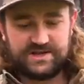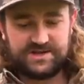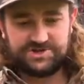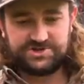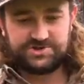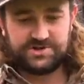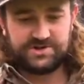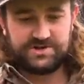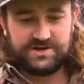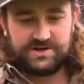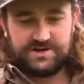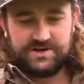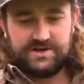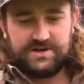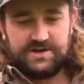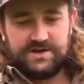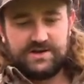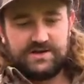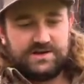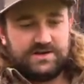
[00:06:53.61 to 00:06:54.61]
They should
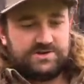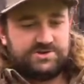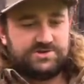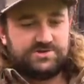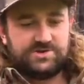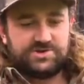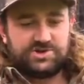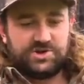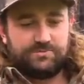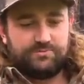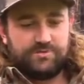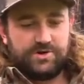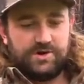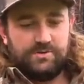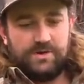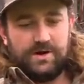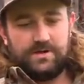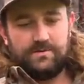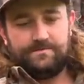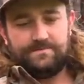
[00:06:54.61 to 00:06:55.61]
do the job
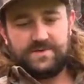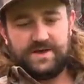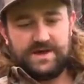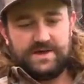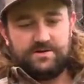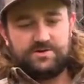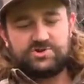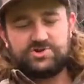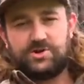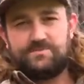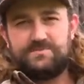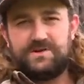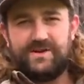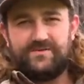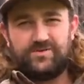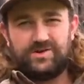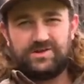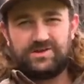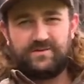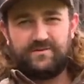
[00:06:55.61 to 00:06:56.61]
pretty well. And on top here,
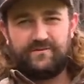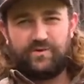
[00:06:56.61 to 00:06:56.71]
I've got the